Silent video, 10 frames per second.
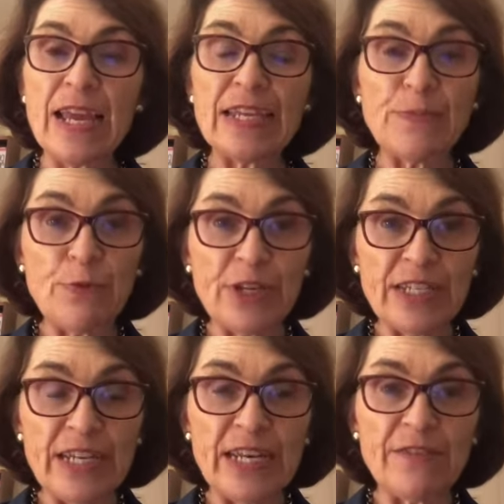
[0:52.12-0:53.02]
As
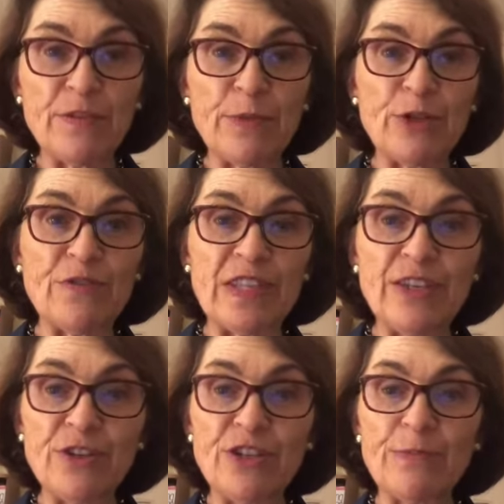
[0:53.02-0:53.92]
president of the Minerva
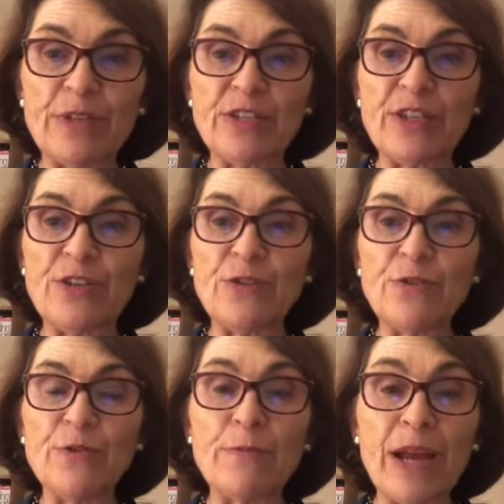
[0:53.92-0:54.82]
Leadership
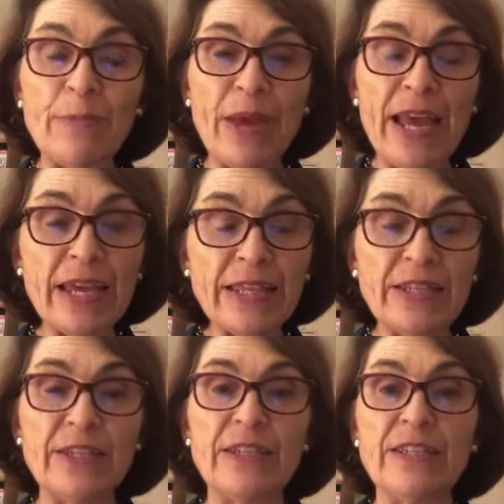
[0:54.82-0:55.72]
Institute, my path
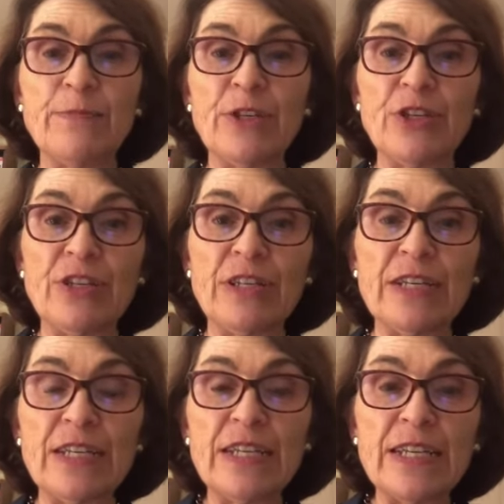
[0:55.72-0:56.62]
to this mission
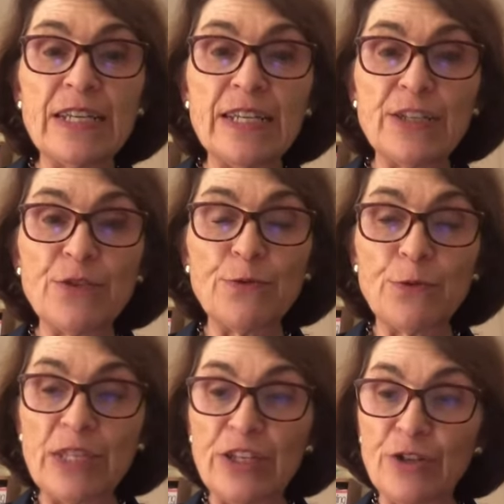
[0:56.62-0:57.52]
is
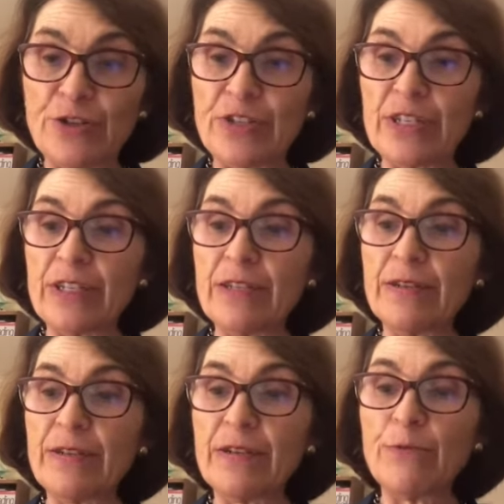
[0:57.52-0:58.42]
through leaders
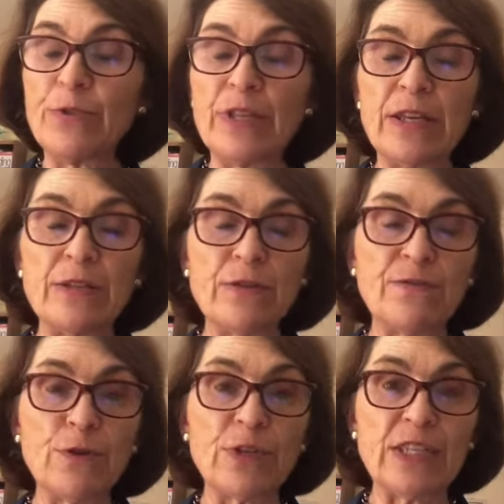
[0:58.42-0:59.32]

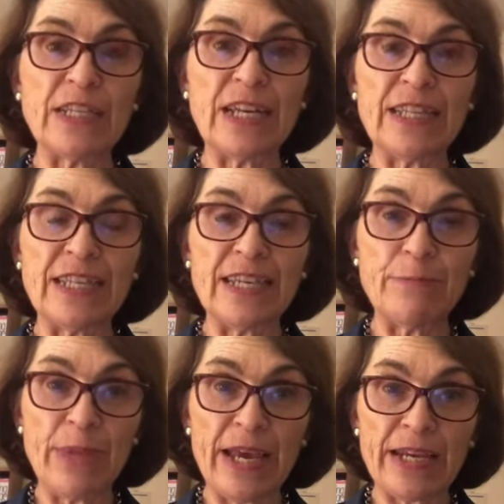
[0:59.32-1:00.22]
focusing on the
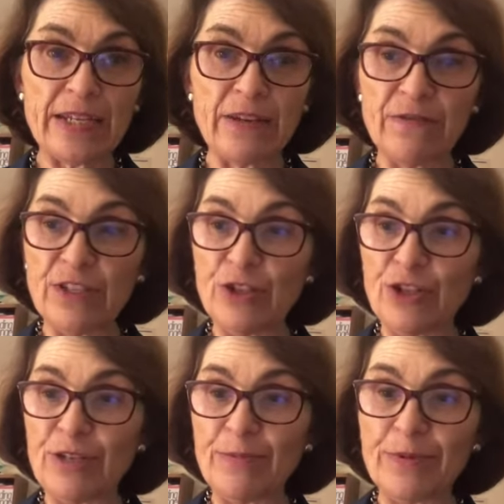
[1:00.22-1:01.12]
impact of
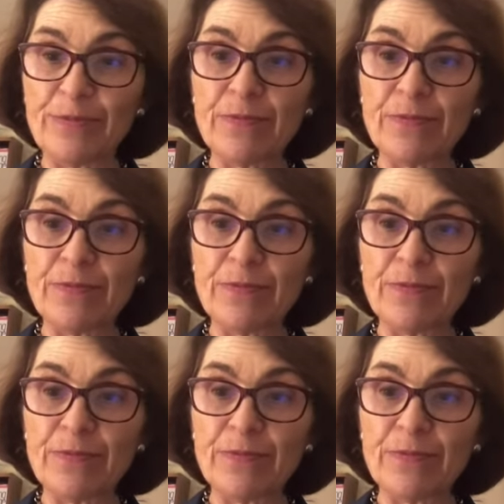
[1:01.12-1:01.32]
leadership.